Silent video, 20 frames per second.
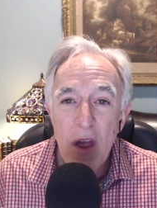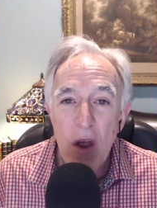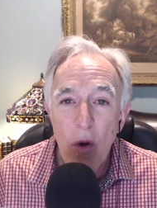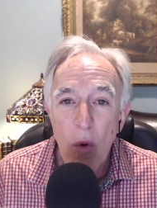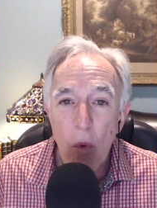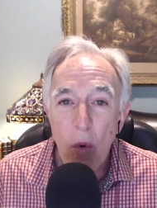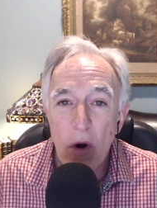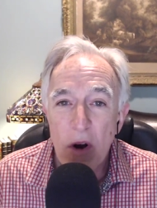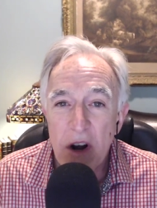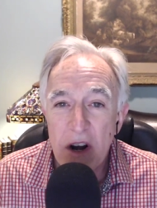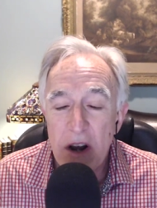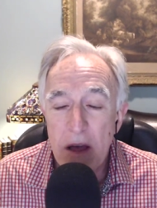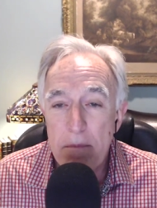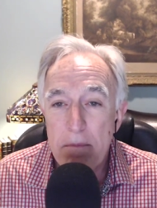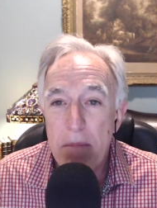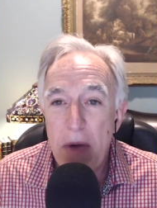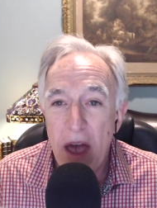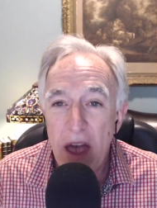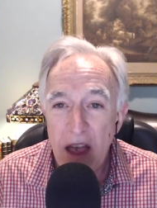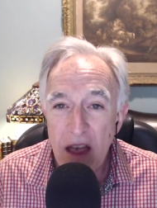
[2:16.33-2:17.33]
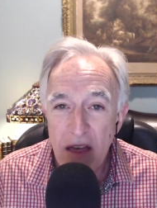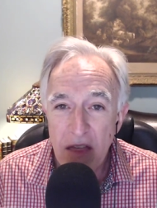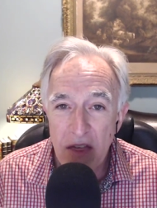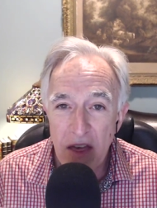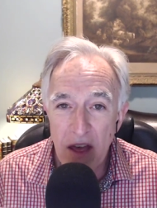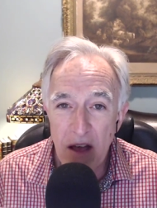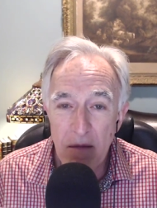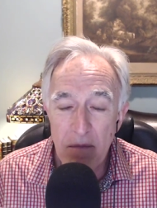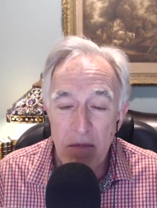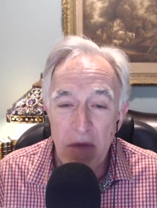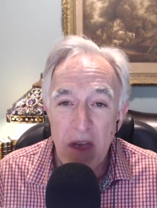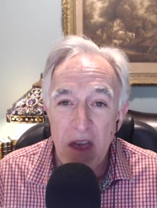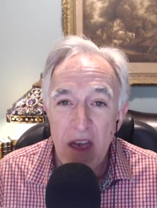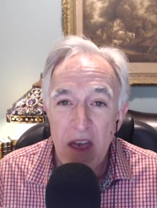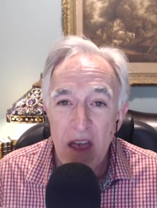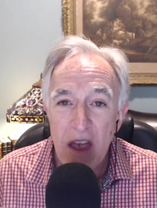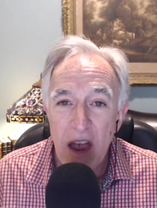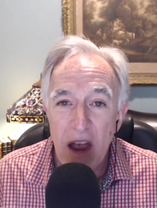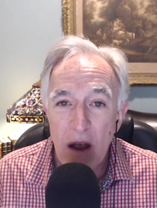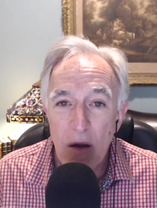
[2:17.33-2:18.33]
We're going to pay them,
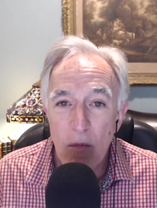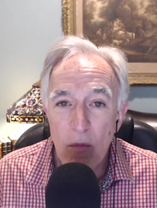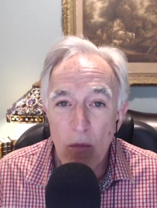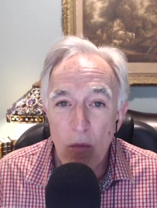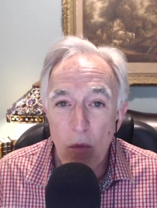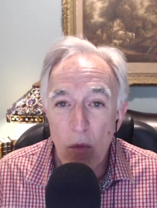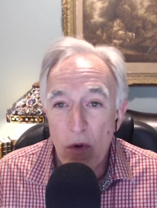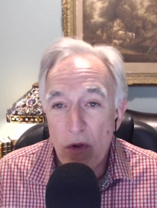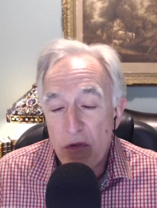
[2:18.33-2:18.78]
and